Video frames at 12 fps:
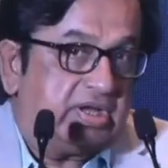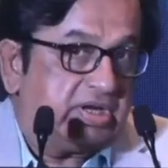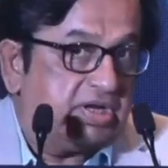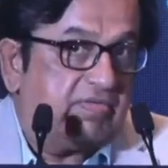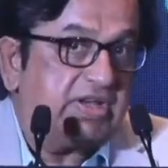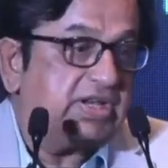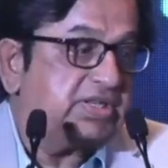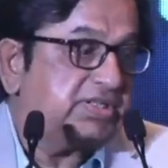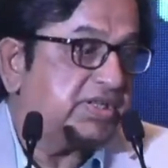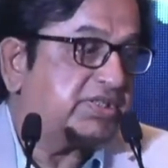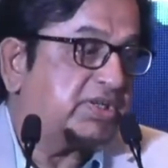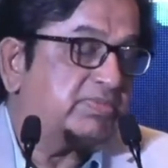Governance
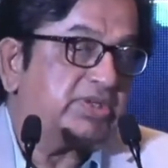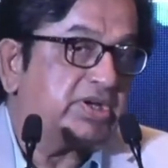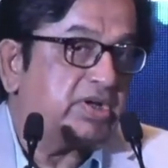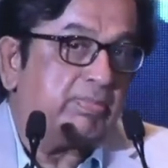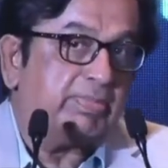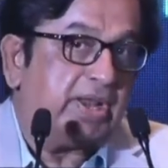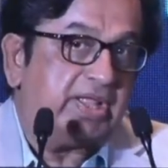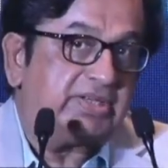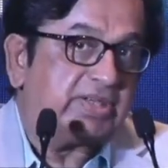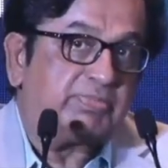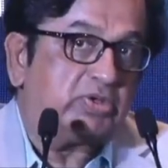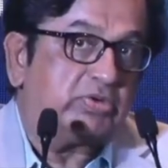systems and compliance,
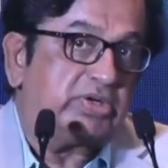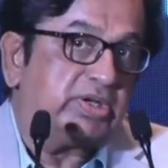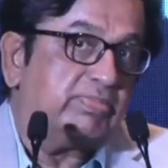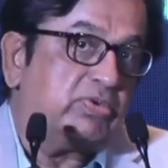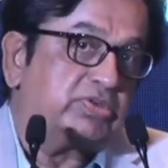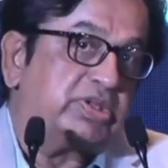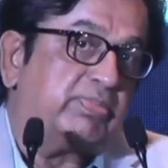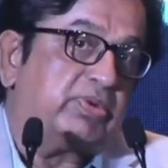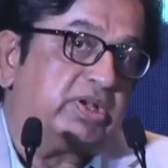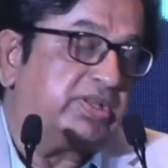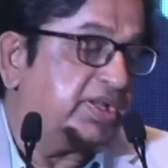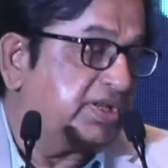absolutely most
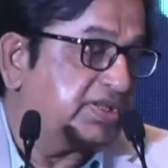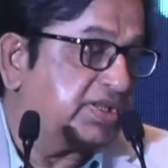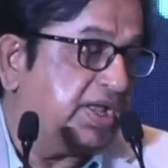important things,